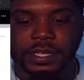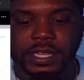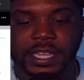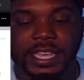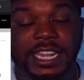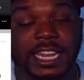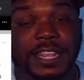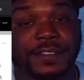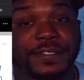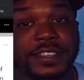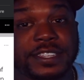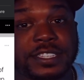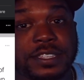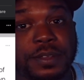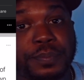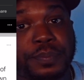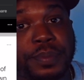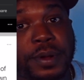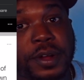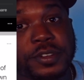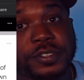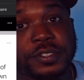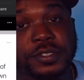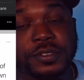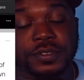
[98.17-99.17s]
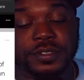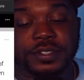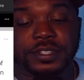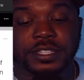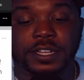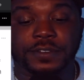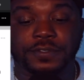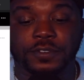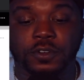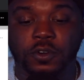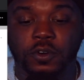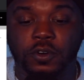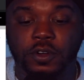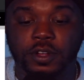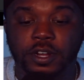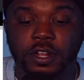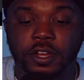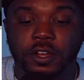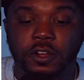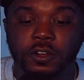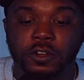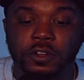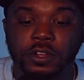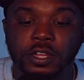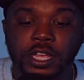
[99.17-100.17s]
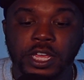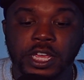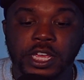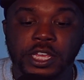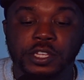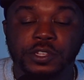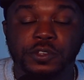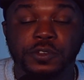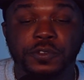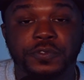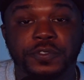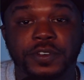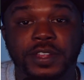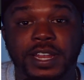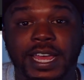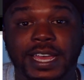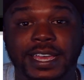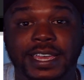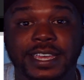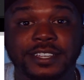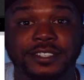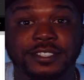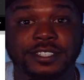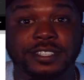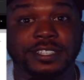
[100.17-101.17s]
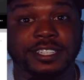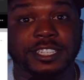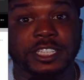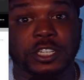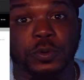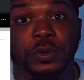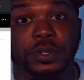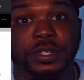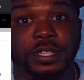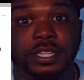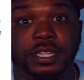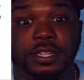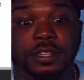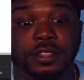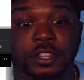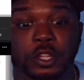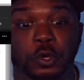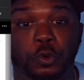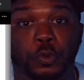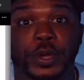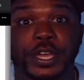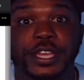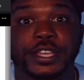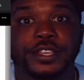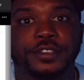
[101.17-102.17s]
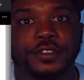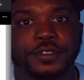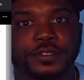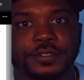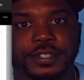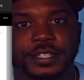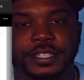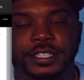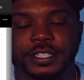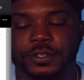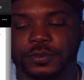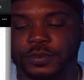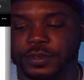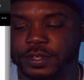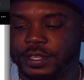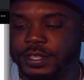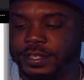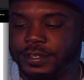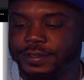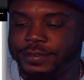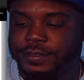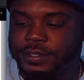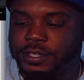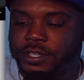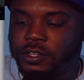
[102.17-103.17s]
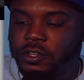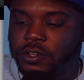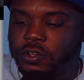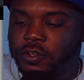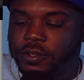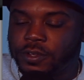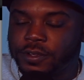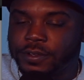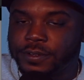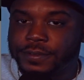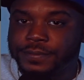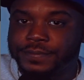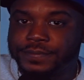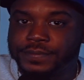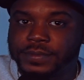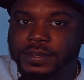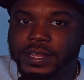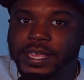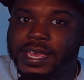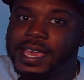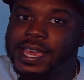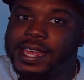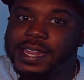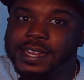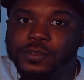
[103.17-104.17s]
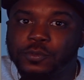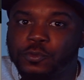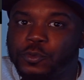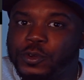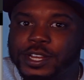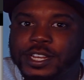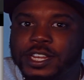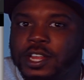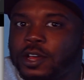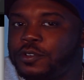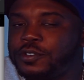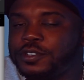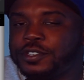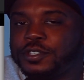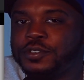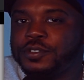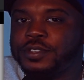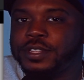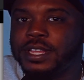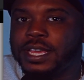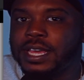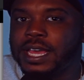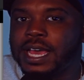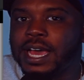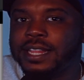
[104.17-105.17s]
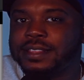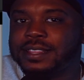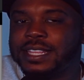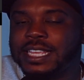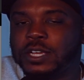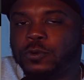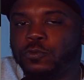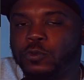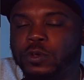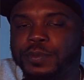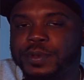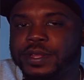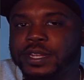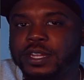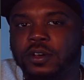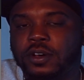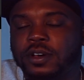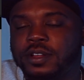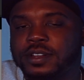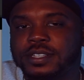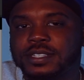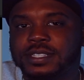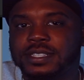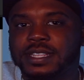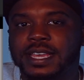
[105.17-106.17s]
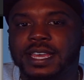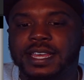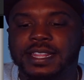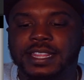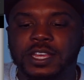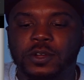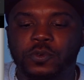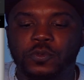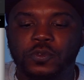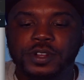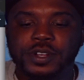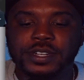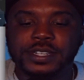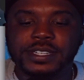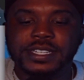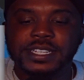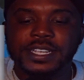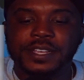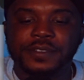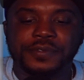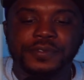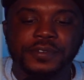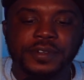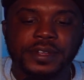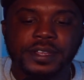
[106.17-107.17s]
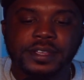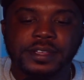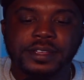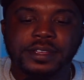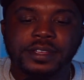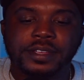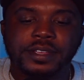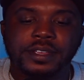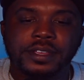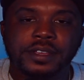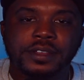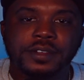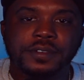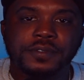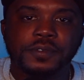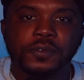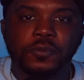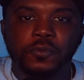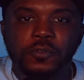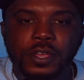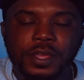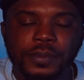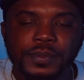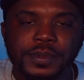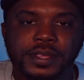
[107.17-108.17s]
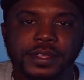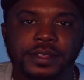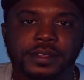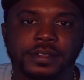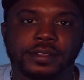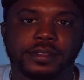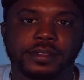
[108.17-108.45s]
And if it's some personal stuff going on, you feel like he should deal with it the way you deal with it. And we don't do that. I think women don't understand that we're different from women.